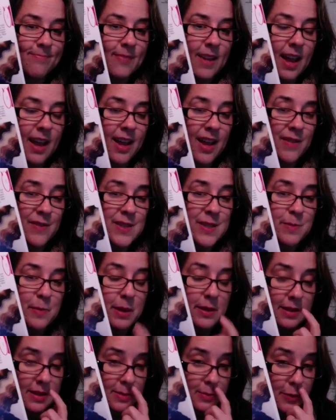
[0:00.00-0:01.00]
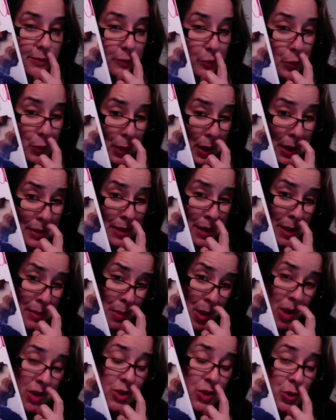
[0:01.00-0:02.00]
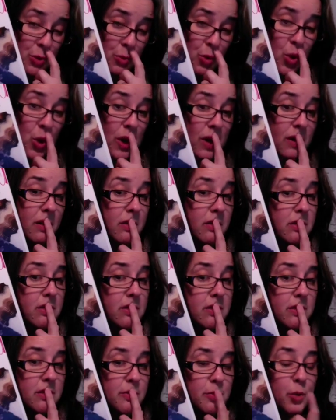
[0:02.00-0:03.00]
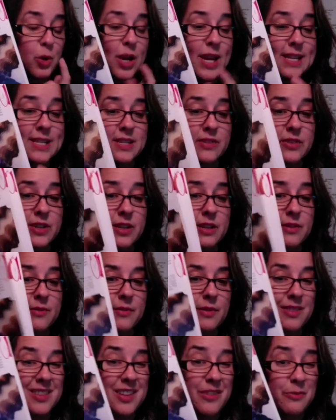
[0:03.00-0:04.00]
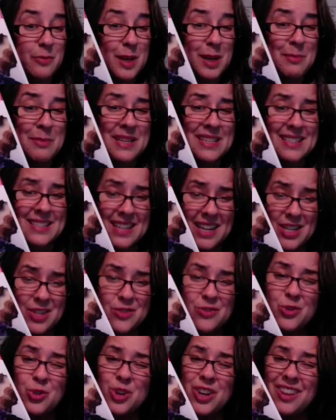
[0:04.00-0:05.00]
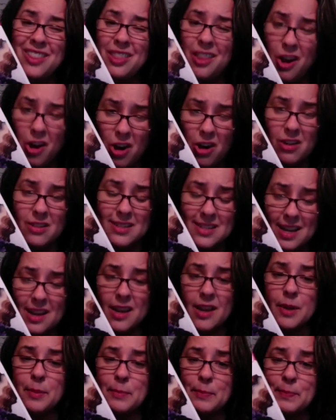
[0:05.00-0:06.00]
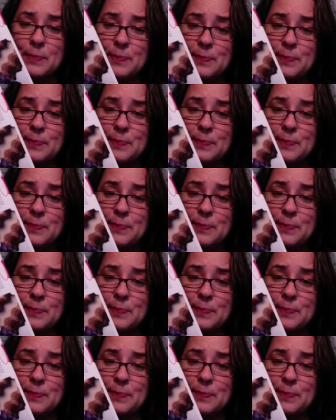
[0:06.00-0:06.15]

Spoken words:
I have spun this before, and then I bought 2 more braids of it. They've been in my stash for a long time.